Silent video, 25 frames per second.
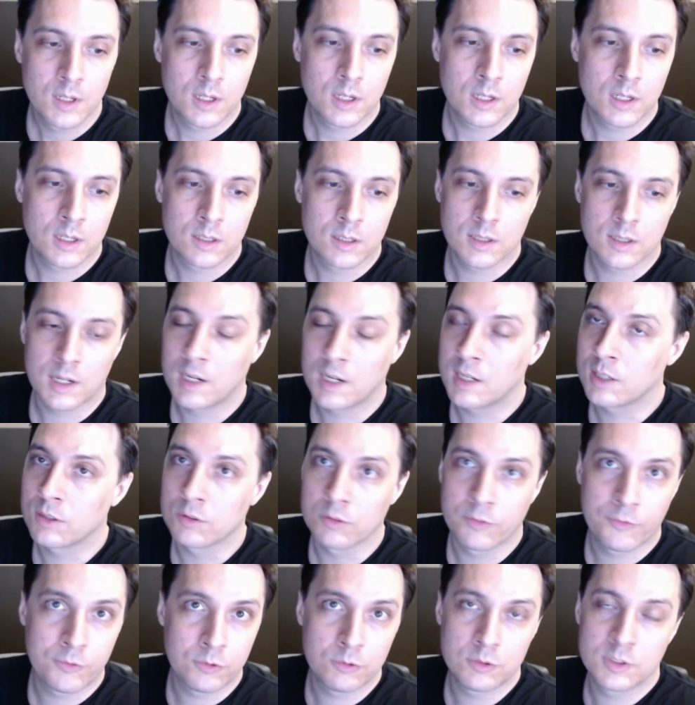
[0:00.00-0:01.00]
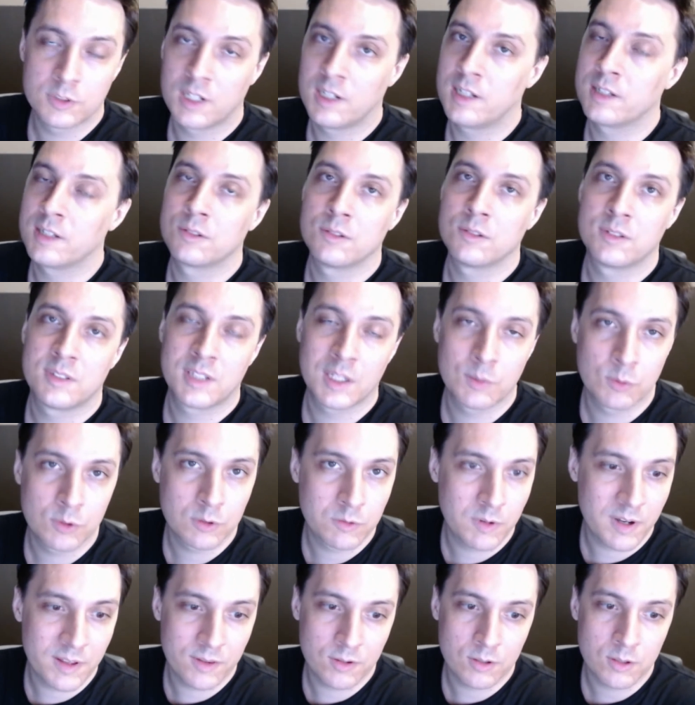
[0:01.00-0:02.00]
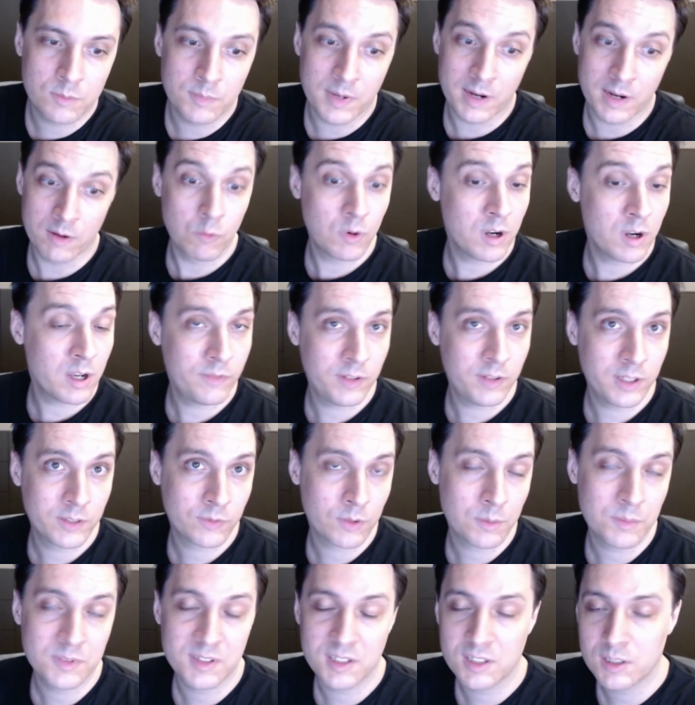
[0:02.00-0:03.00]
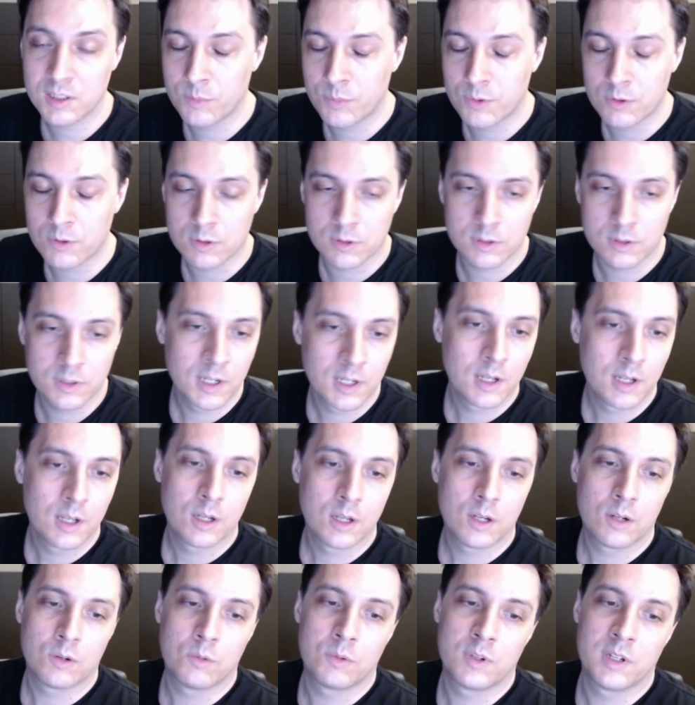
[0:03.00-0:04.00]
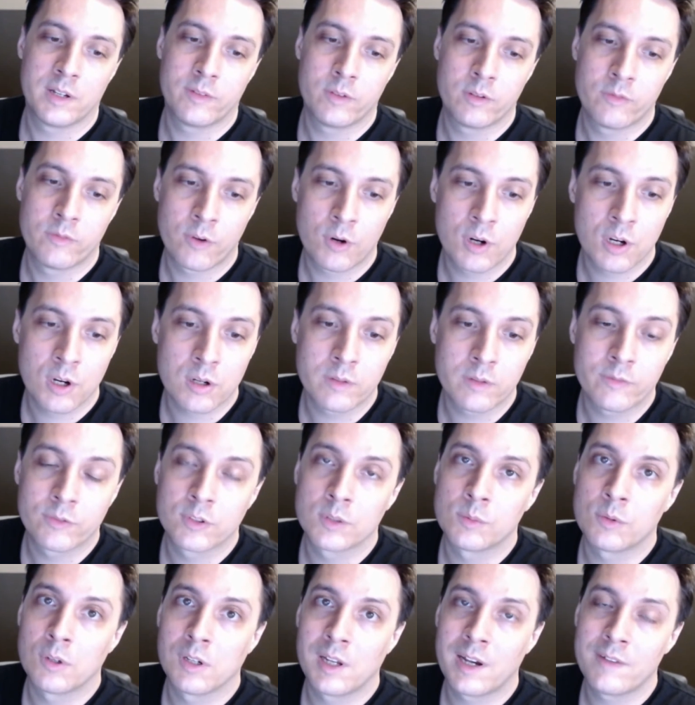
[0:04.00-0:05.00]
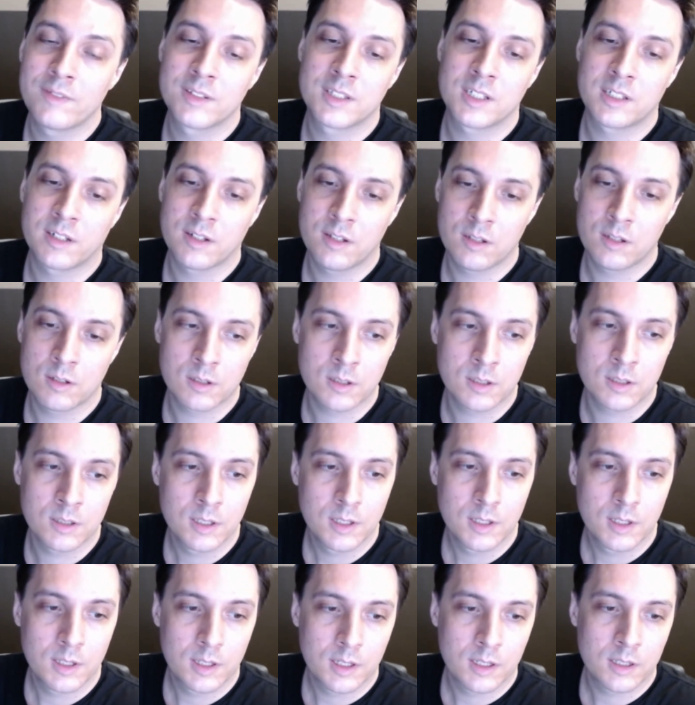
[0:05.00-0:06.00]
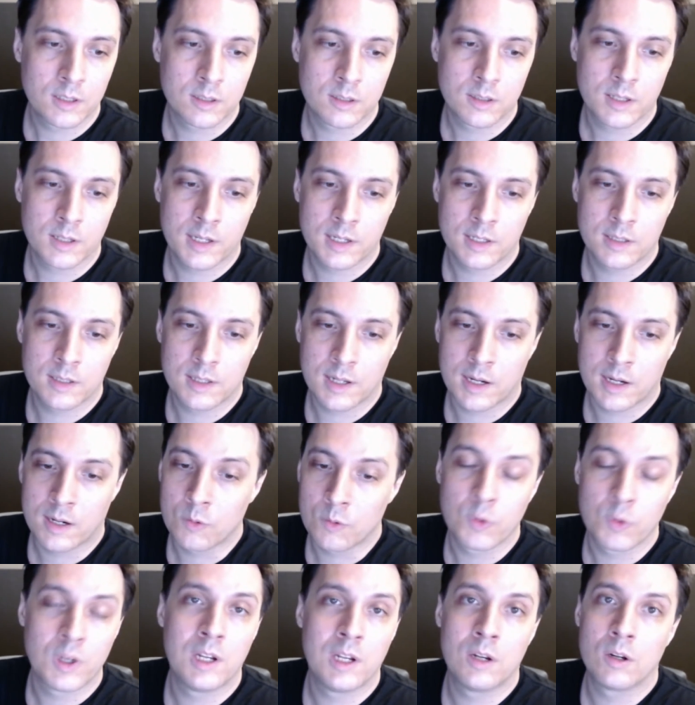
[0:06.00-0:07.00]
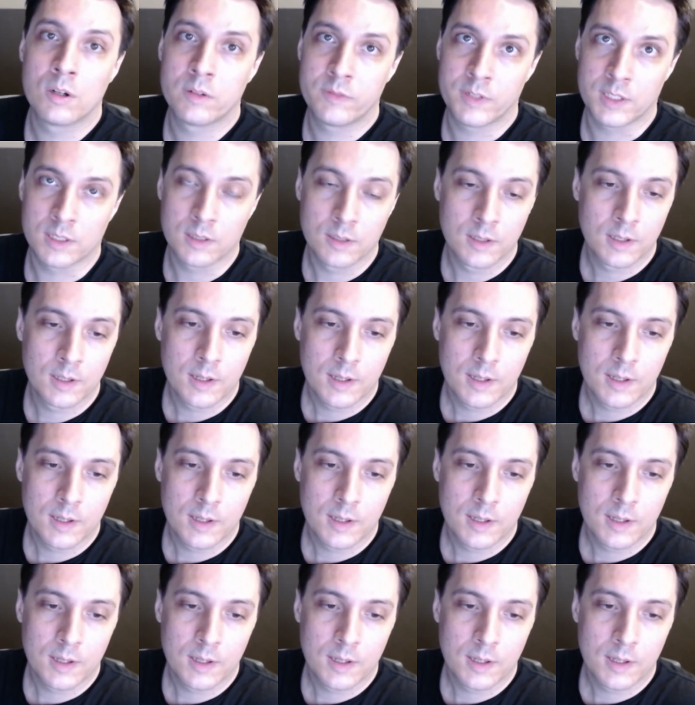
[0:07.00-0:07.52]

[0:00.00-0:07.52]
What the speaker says: I like the food. I like the stable weather. My wife is from Singapore. We have a very comfortable lifestyle here, and I really love it.